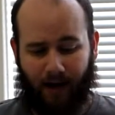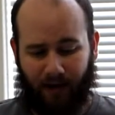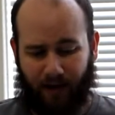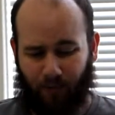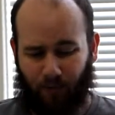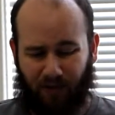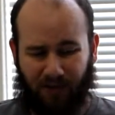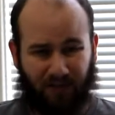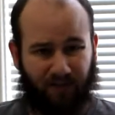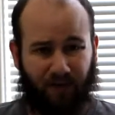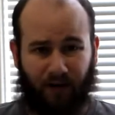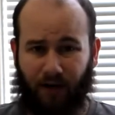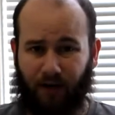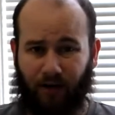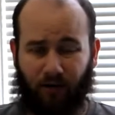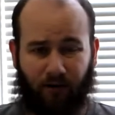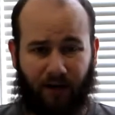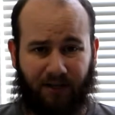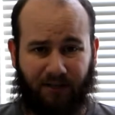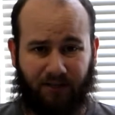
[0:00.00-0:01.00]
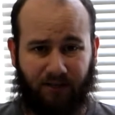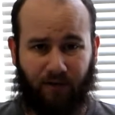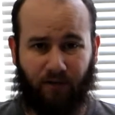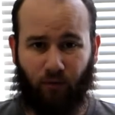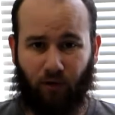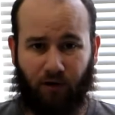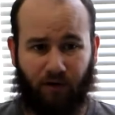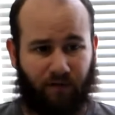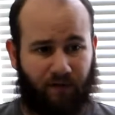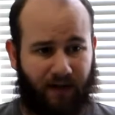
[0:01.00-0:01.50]
It wasn't very aggressive
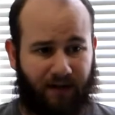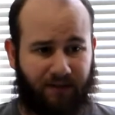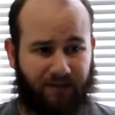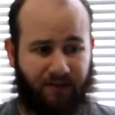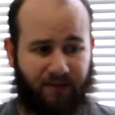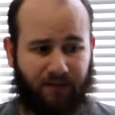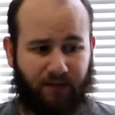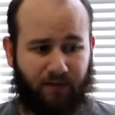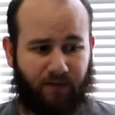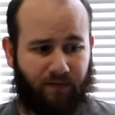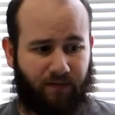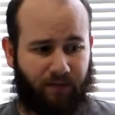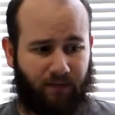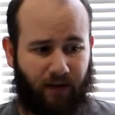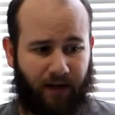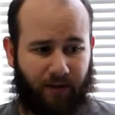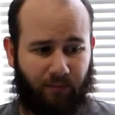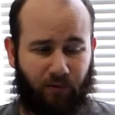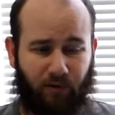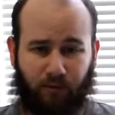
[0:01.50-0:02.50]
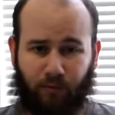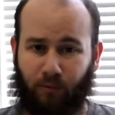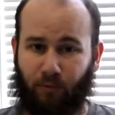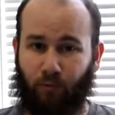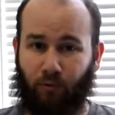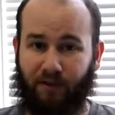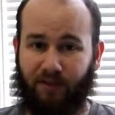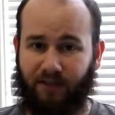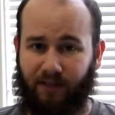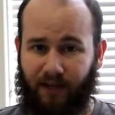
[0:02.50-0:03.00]
or defensive like most people
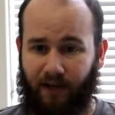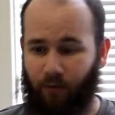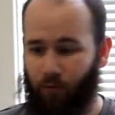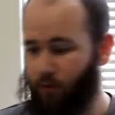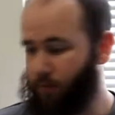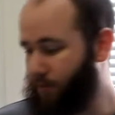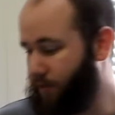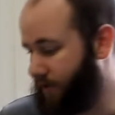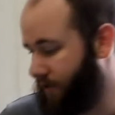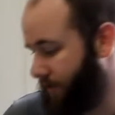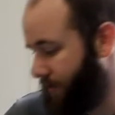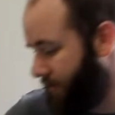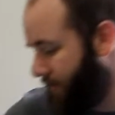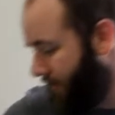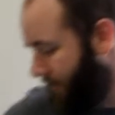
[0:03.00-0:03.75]
would say it would be,